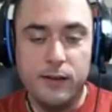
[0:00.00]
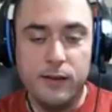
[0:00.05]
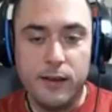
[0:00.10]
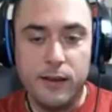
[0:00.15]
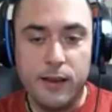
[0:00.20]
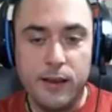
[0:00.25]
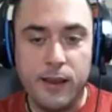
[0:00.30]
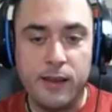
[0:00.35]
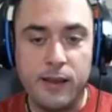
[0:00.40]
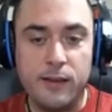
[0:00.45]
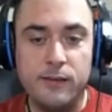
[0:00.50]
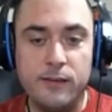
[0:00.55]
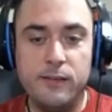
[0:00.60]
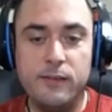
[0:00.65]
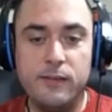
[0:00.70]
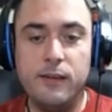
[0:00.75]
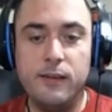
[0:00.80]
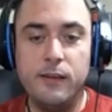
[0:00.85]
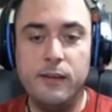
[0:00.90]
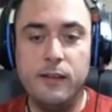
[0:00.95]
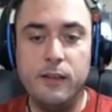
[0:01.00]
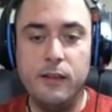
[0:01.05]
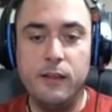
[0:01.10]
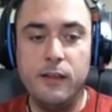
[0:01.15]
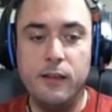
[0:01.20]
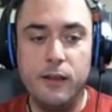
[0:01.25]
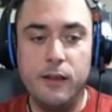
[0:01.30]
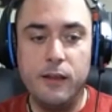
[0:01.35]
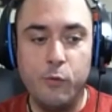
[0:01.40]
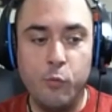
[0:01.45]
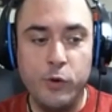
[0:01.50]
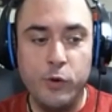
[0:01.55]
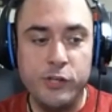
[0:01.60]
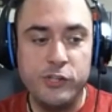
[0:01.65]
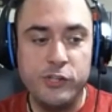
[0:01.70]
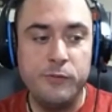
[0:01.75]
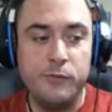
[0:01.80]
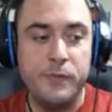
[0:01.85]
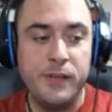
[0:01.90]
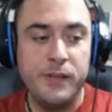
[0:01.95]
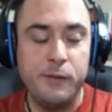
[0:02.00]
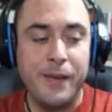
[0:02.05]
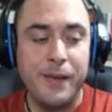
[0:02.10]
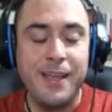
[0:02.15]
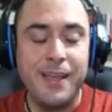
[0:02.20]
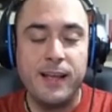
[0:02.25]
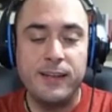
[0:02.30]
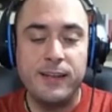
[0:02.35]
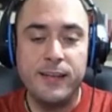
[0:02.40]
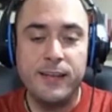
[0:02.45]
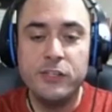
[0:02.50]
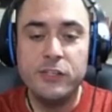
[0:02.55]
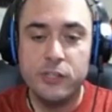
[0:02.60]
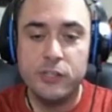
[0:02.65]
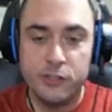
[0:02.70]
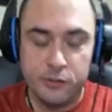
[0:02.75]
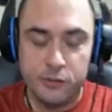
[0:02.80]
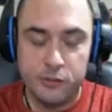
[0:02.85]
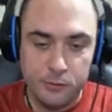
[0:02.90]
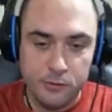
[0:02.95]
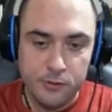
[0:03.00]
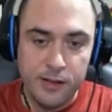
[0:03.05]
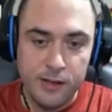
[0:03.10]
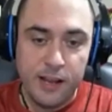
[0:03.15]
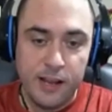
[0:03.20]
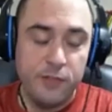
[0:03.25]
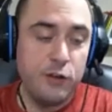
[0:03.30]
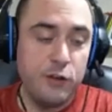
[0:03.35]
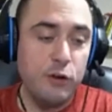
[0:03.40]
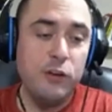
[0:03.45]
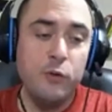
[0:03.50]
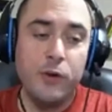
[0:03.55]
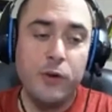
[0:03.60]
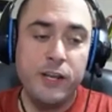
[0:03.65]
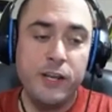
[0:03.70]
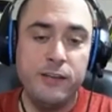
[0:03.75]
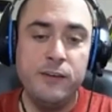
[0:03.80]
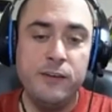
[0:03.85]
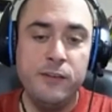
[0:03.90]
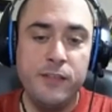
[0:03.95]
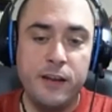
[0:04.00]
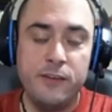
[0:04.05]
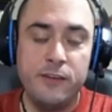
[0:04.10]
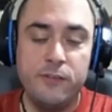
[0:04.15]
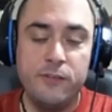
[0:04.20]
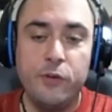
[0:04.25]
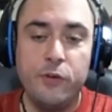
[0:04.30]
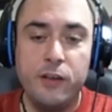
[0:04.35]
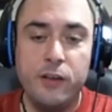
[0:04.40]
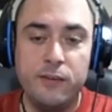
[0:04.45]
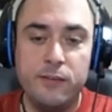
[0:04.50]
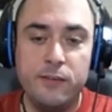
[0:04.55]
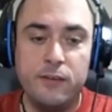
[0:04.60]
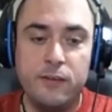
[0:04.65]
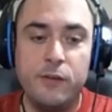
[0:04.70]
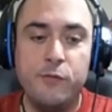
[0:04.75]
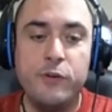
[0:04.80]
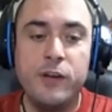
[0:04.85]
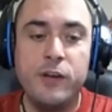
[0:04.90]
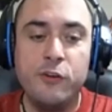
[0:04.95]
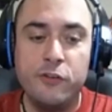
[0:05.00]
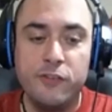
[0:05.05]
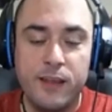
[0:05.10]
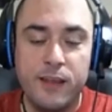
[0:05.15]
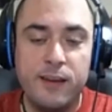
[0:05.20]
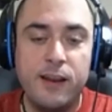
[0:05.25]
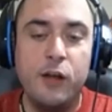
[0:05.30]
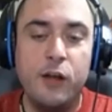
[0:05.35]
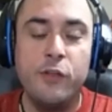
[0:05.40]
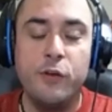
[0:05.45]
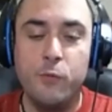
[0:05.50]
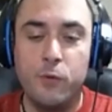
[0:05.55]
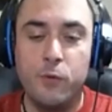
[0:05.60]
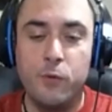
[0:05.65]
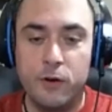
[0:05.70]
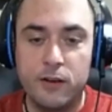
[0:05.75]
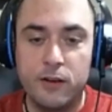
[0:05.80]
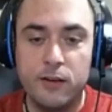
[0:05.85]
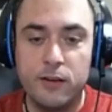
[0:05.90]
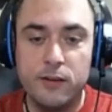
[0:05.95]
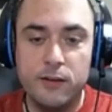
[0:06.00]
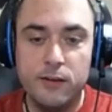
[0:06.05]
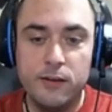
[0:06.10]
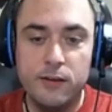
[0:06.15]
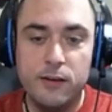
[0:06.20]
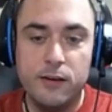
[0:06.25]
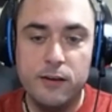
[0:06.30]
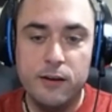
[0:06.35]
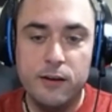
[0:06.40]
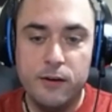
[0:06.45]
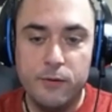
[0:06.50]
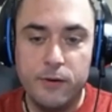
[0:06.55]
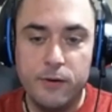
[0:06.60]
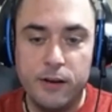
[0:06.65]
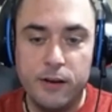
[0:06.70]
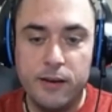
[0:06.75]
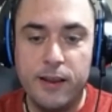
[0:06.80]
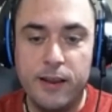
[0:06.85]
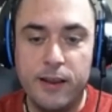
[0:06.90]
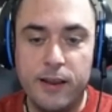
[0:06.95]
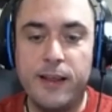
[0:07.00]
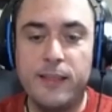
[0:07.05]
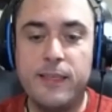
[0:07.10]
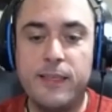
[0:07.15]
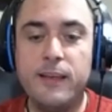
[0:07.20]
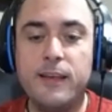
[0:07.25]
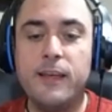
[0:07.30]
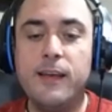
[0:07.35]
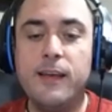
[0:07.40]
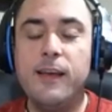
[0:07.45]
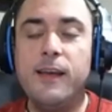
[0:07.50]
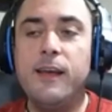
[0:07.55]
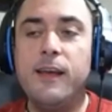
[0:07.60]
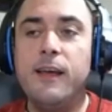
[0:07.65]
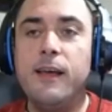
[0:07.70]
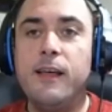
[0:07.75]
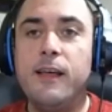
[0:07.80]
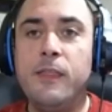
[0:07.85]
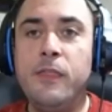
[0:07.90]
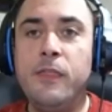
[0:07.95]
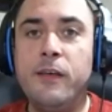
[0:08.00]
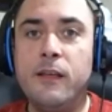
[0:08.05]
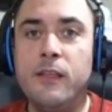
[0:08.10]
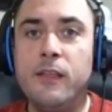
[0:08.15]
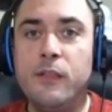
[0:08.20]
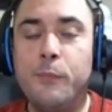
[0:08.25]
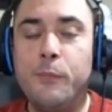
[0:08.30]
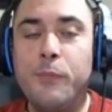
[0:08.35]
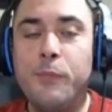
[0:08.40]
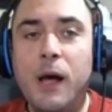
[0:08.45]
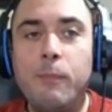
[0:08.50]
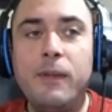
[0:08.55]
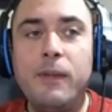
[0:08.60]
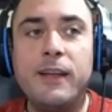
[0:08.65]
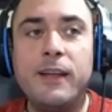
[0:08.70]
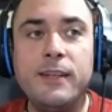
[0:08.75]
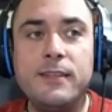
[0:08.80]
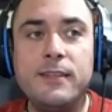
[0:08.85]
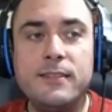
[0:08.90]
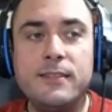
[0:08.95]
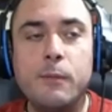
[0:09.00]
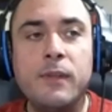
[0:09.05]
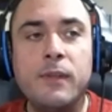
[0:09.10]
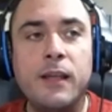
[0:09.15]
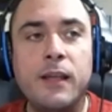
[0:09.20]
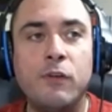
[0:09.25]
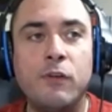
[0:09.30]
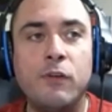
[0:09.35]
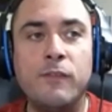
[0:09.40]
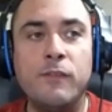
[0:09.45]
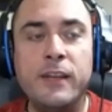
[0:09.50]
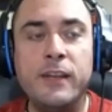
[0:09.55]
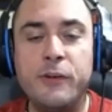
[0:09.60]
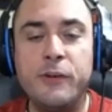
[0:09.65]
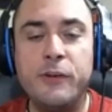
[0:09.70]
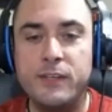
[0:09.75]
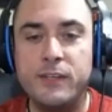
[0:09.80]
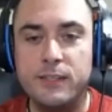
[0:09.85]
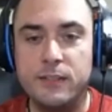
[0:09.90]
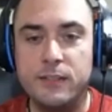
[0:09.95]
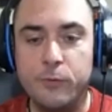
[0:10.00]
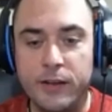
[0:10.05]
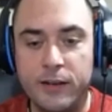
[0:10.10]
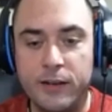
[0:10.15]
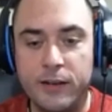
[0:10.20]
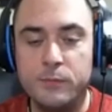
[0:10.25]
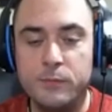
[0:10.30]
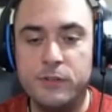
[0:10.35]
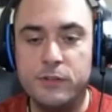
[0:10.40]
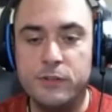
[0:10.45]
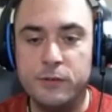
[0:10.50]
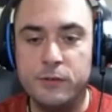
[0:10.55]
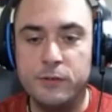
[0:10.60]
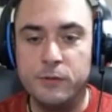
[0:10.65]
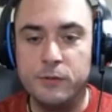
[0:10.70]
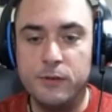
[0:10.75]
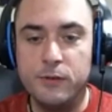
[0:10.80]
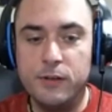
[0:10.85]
and we should be paying attention to. And the only way to do that is if we understand how they work, right? And I think the public needs some level of literacy when it comes to